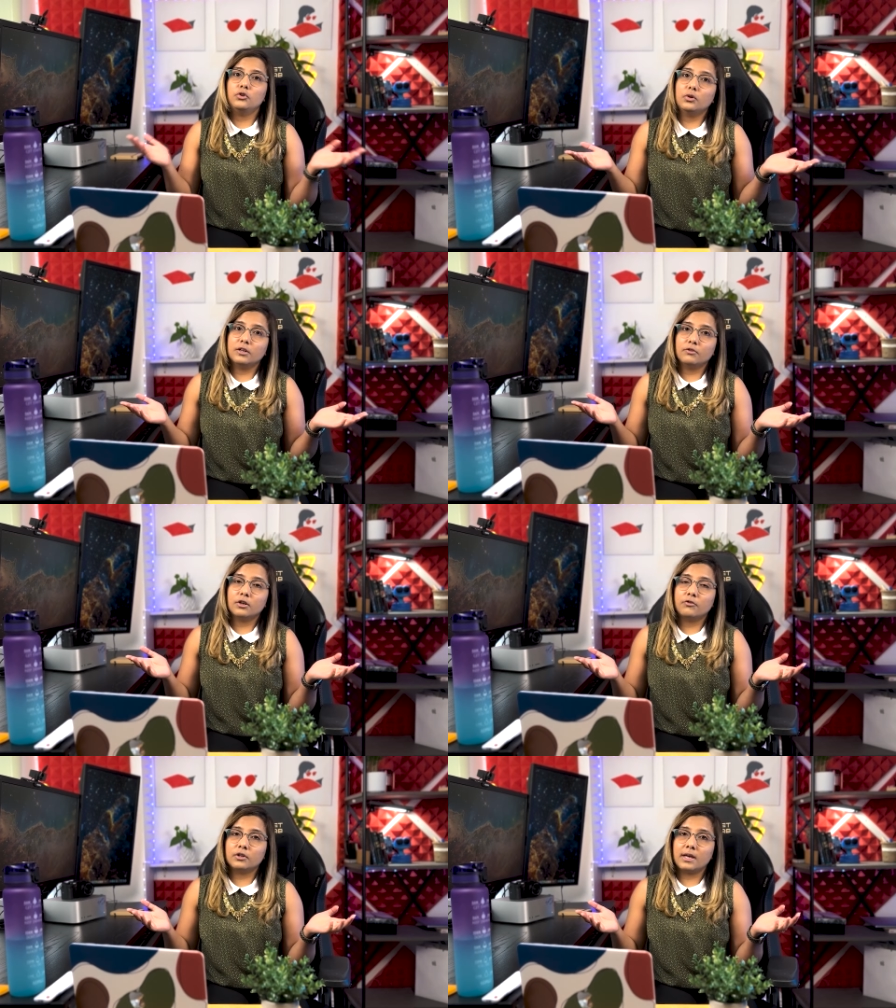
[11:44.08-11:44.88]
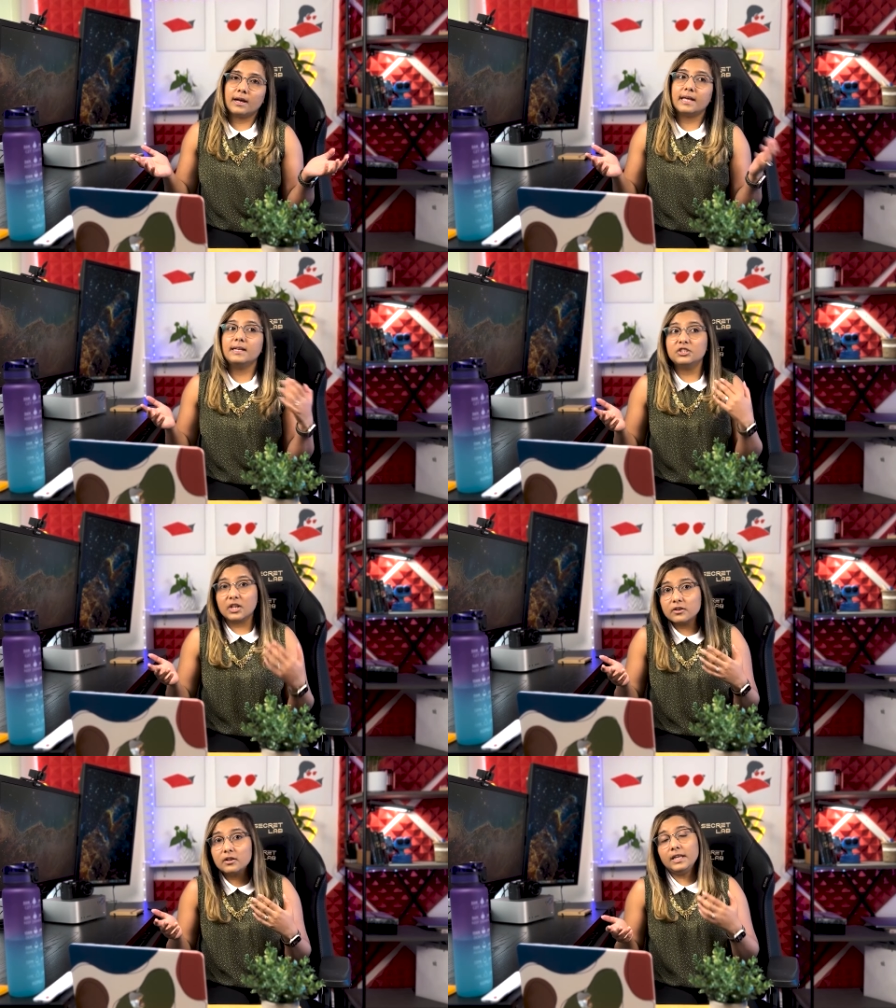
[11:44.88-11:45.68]
can work for that, and
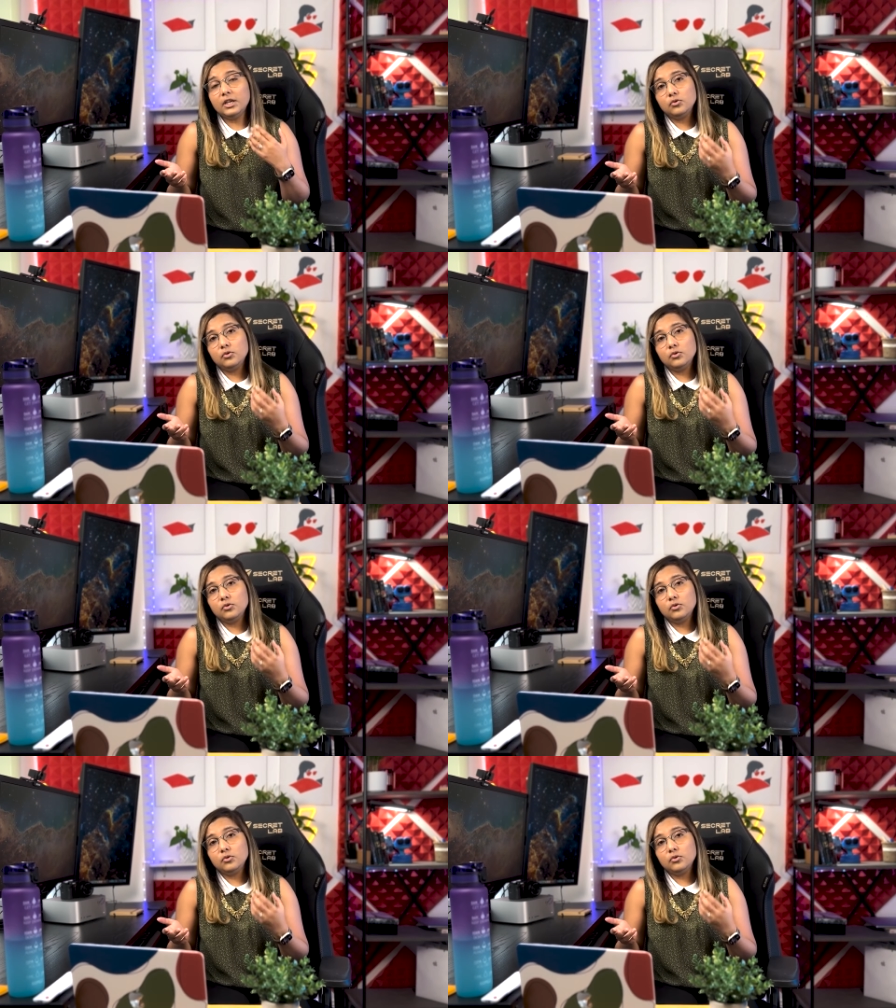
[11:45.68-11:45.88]
generally,